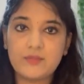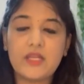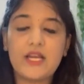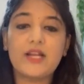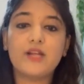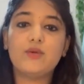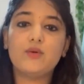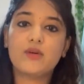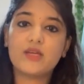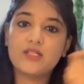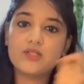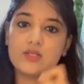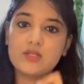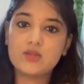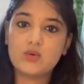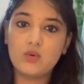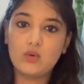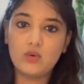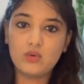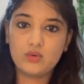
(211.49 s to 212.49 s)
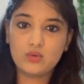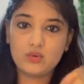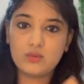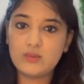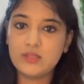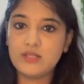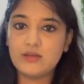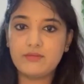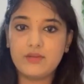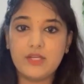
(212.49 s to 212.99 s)
and you can just go through
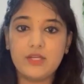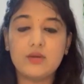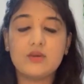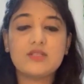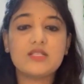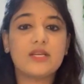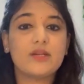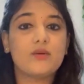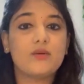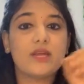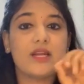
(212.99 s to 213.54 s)
with the videos and you